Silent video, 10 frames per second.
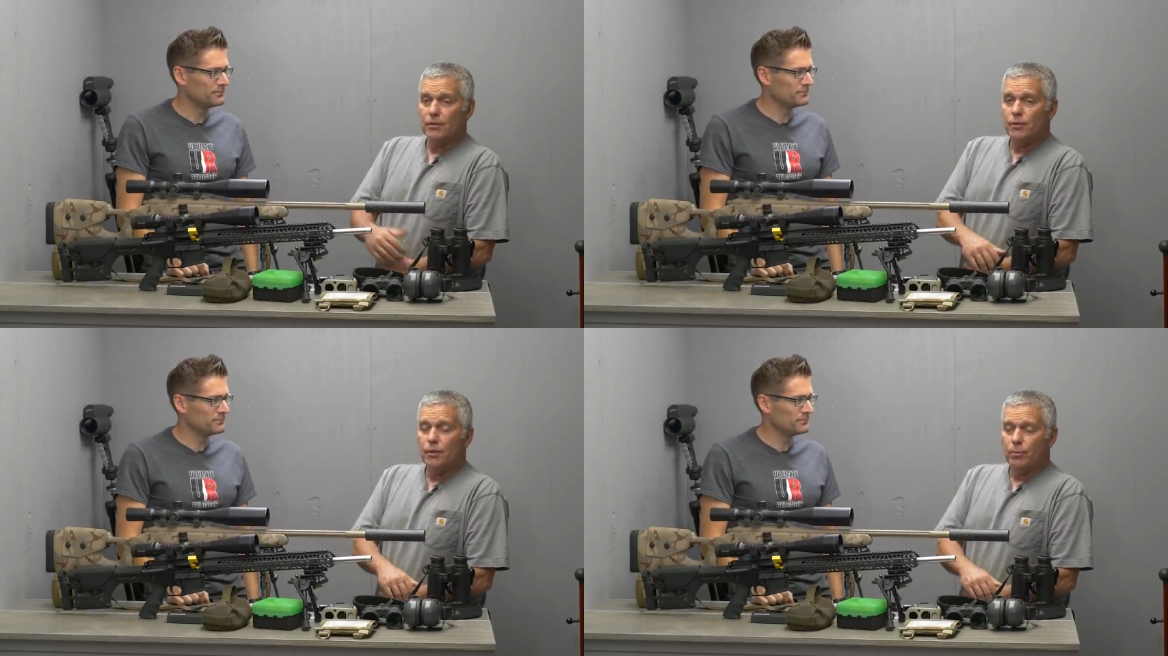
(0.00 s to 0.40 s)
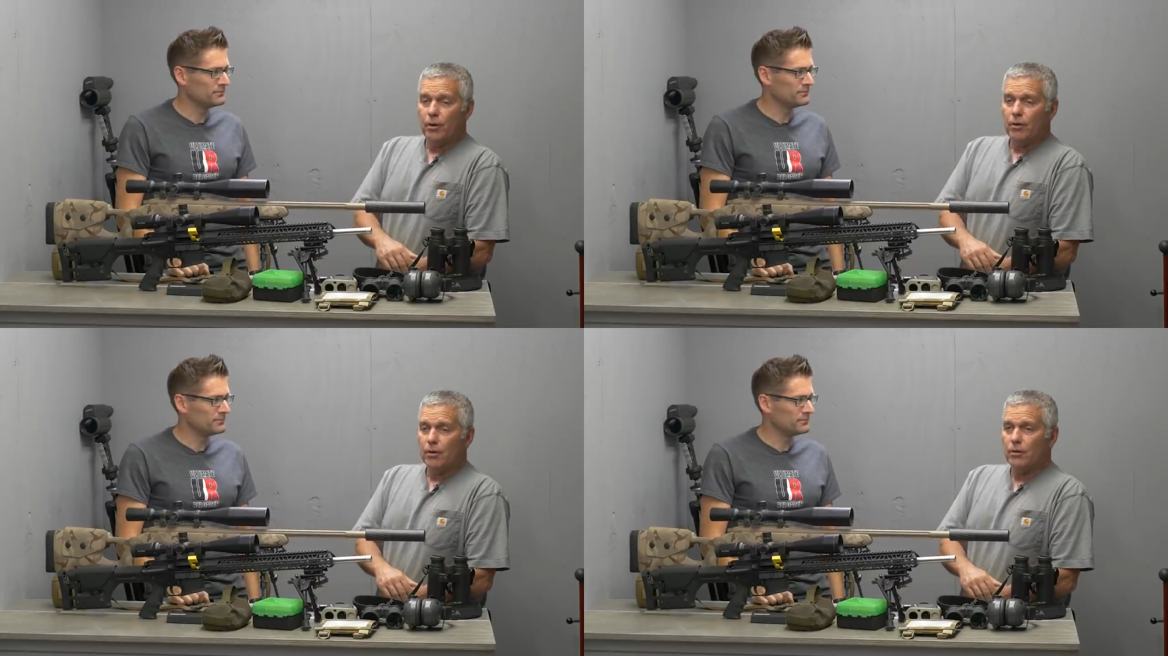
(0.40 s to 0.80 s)
Speaker 1: shooting
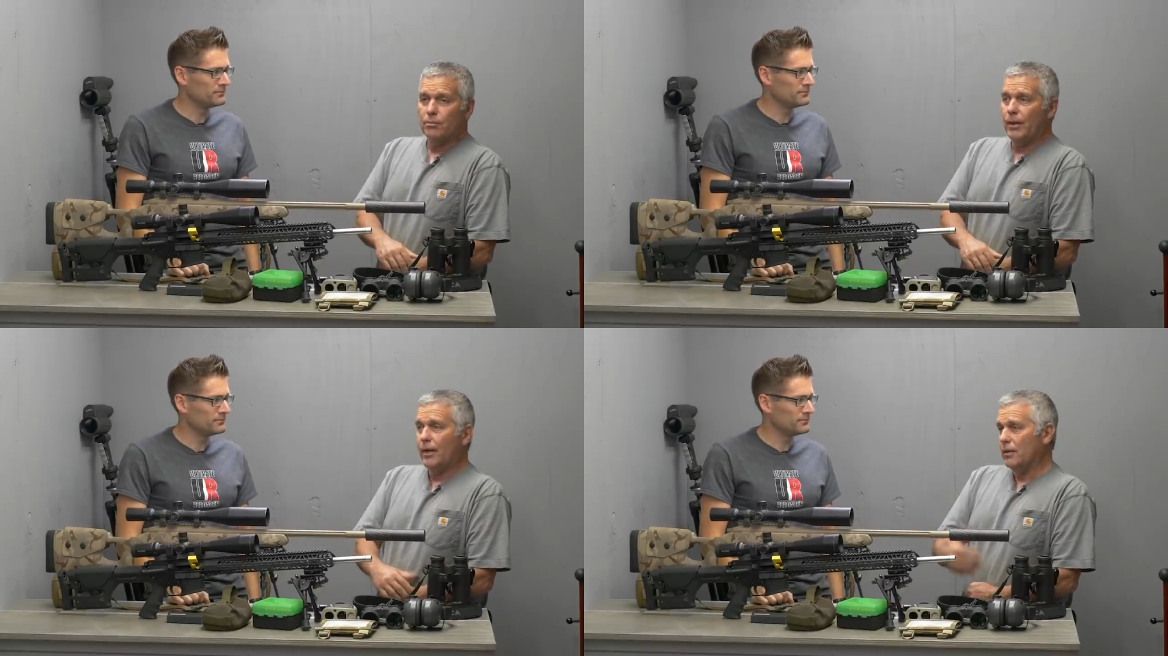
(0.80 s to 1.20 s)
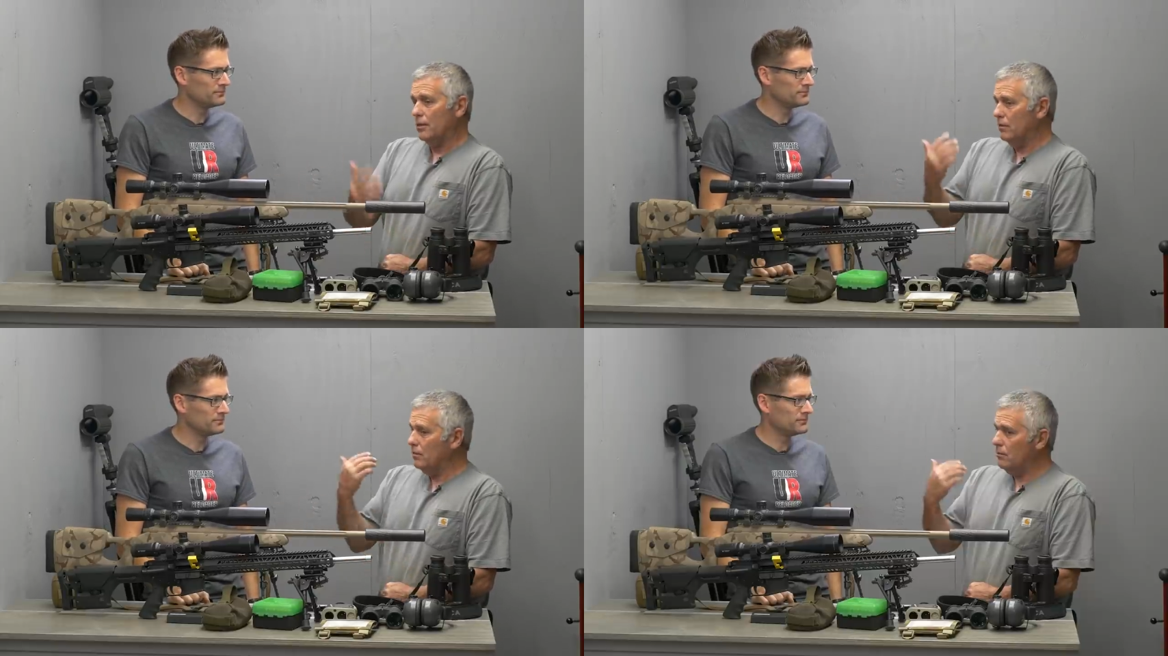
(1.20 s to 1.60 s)
partner back
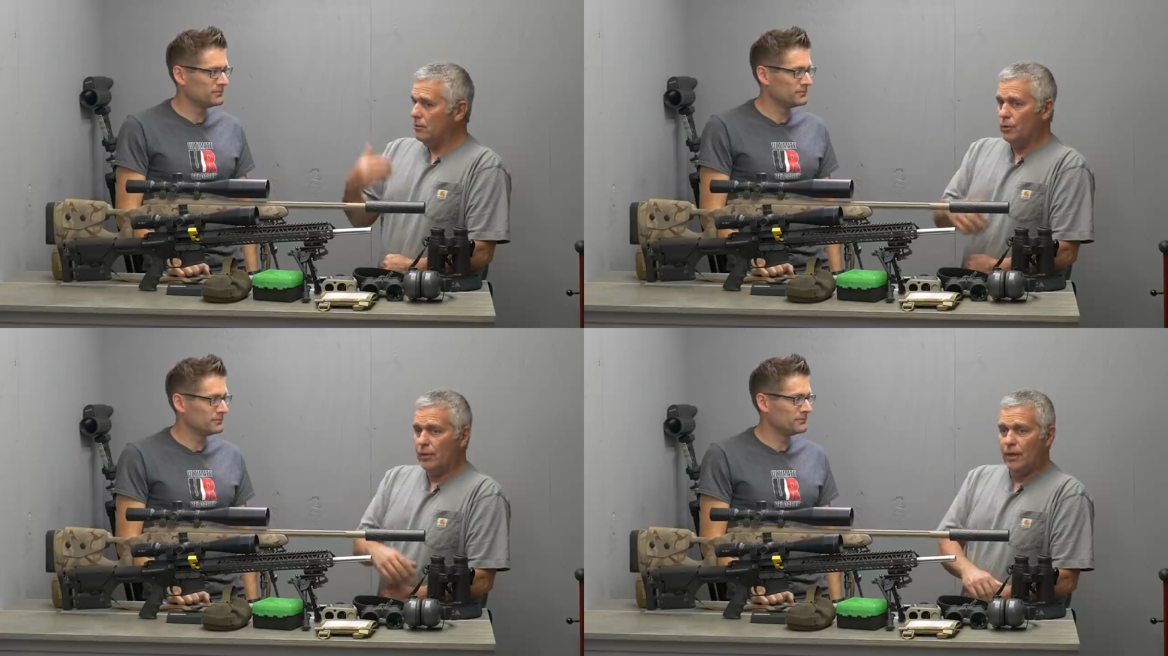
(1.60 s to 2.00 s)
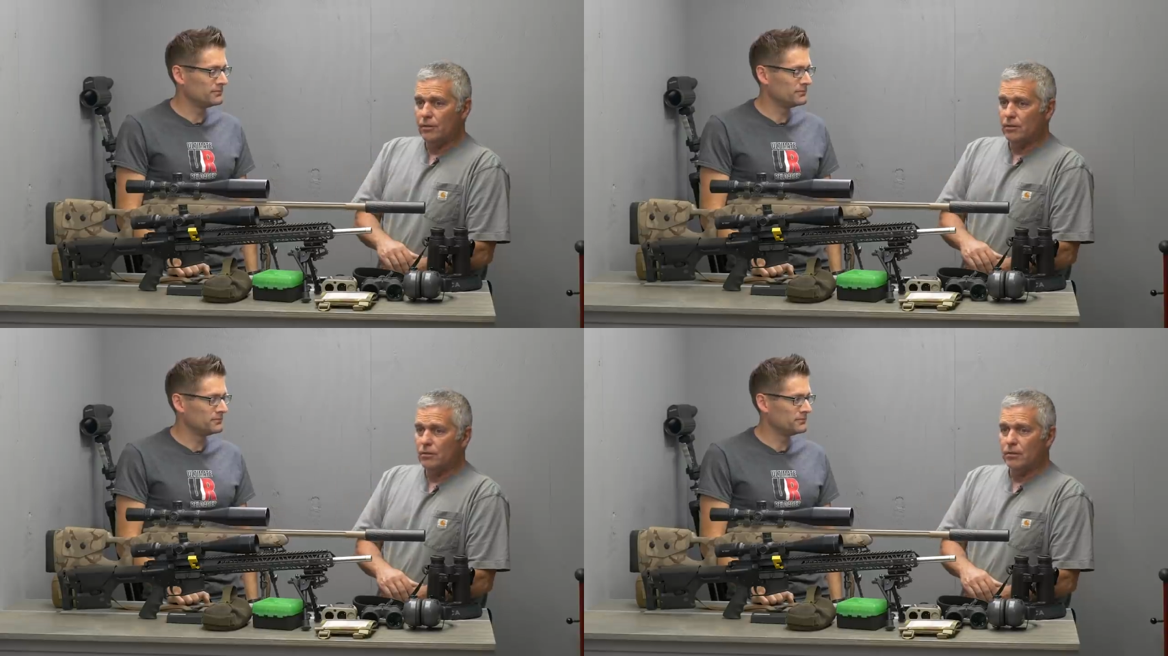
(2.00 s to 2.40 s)
in
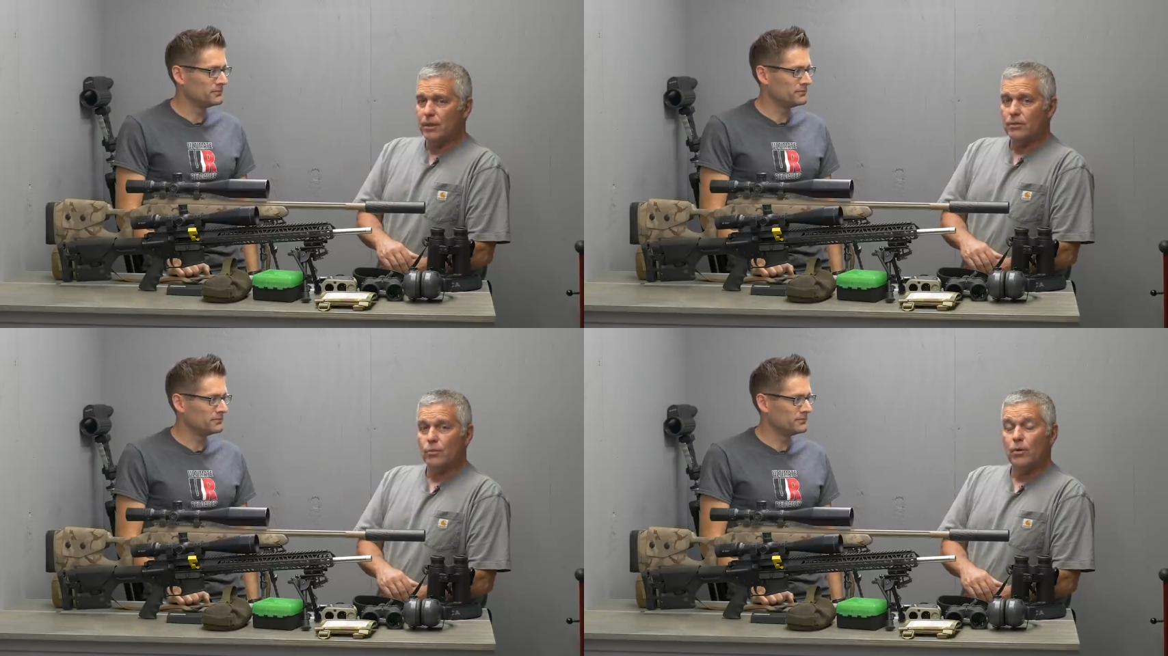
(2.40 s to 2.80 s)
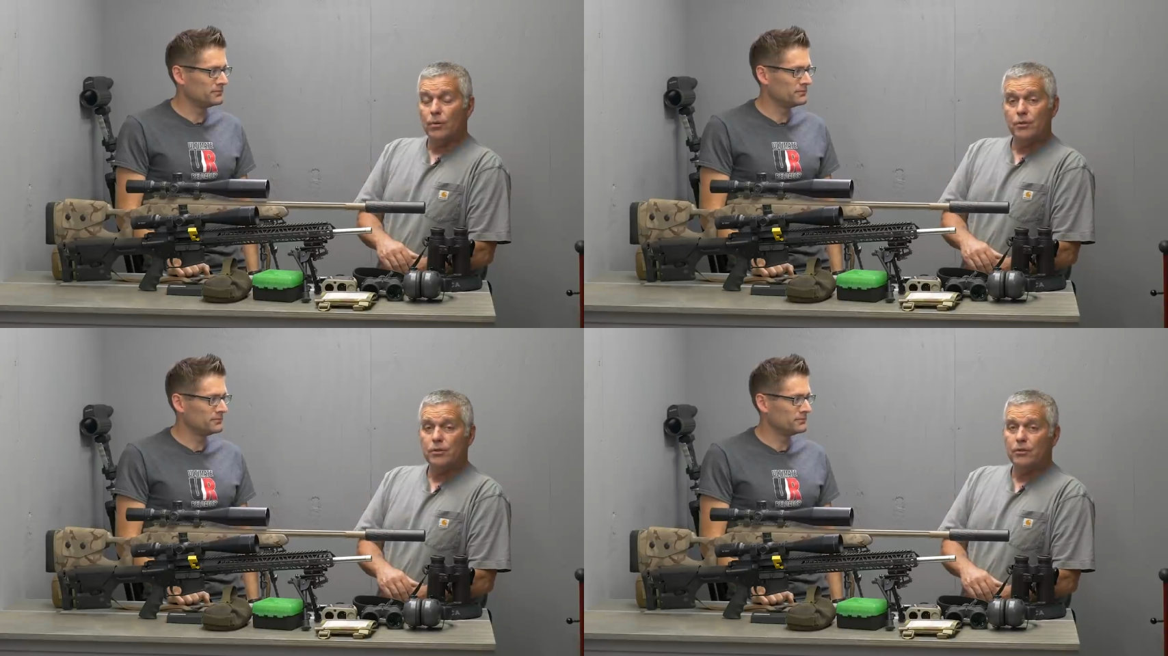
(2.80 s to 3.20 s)
2000
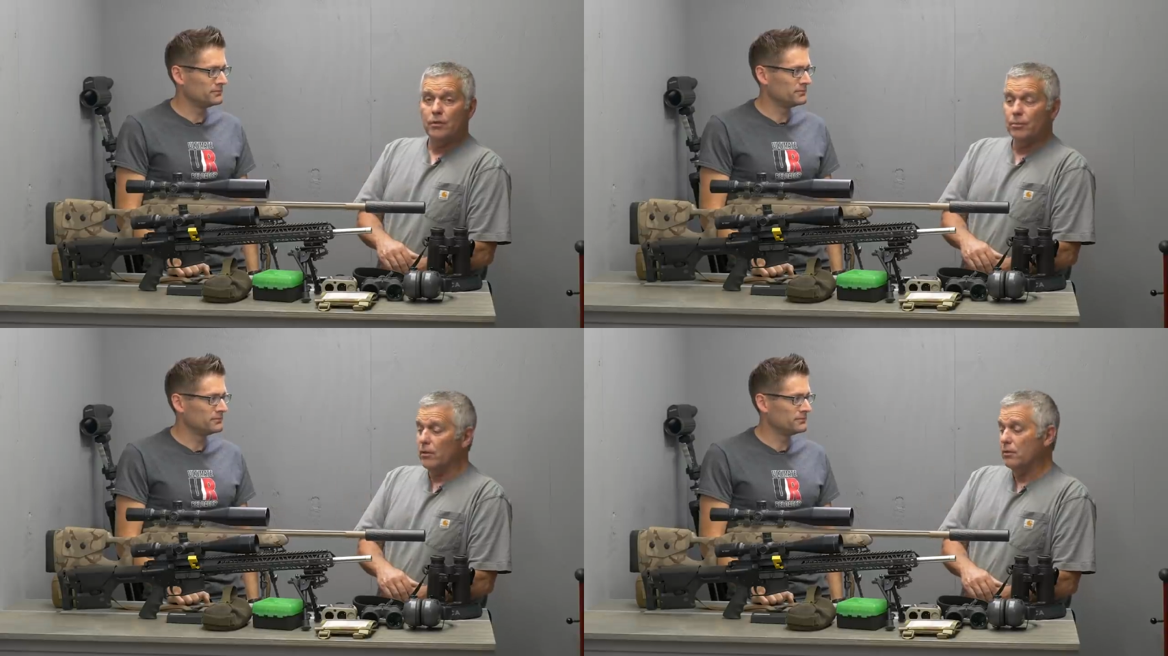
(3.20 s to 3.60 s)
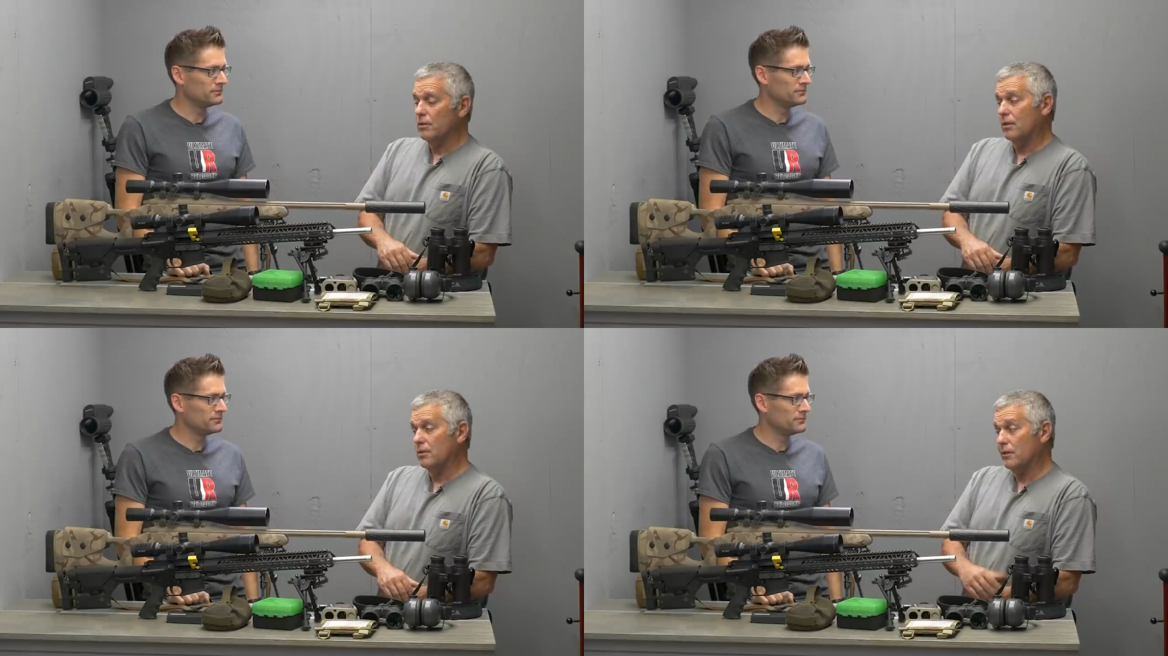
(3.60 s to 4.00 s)
2001 was shooting mills,
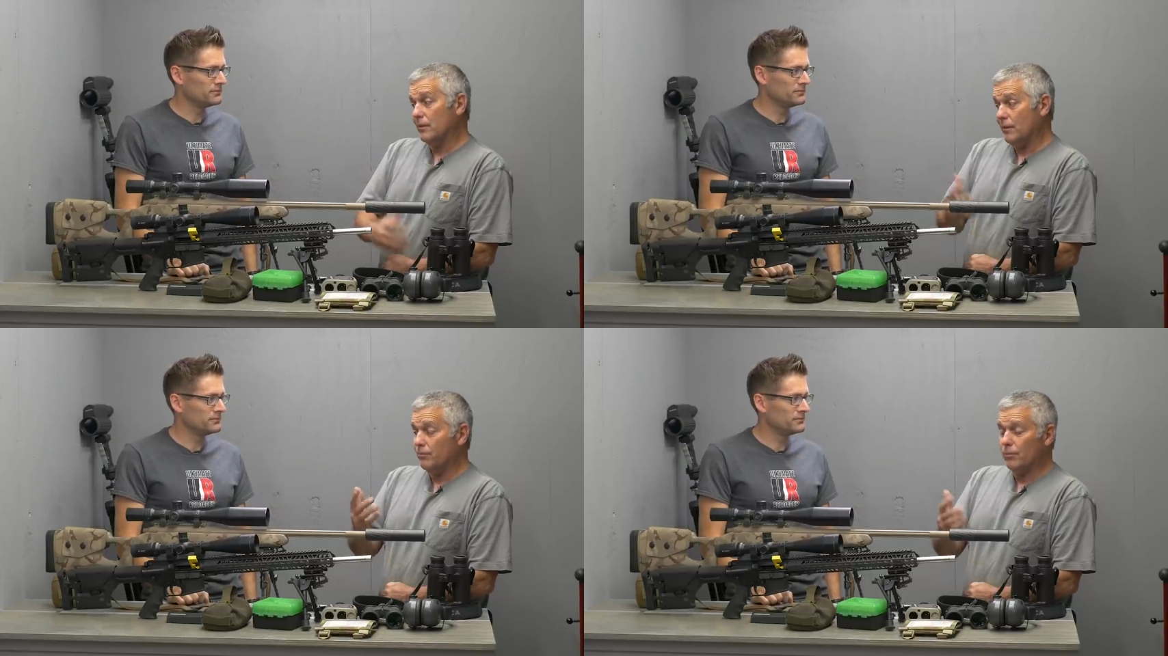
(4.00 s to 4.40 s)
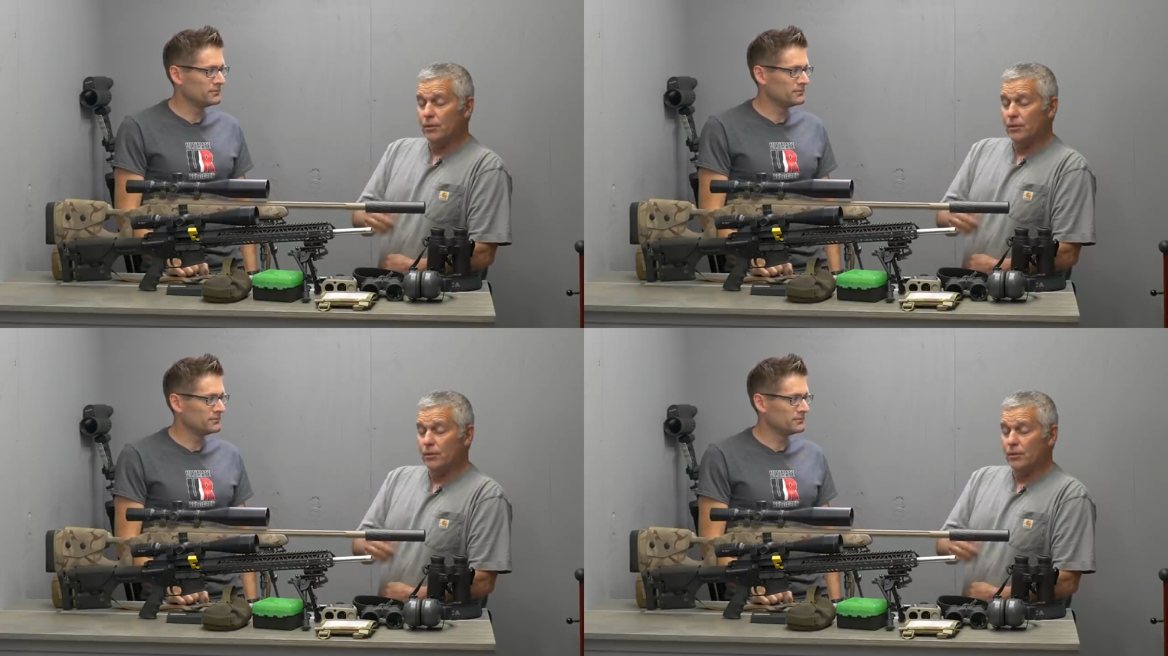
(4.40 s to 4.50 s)
and I was like, well,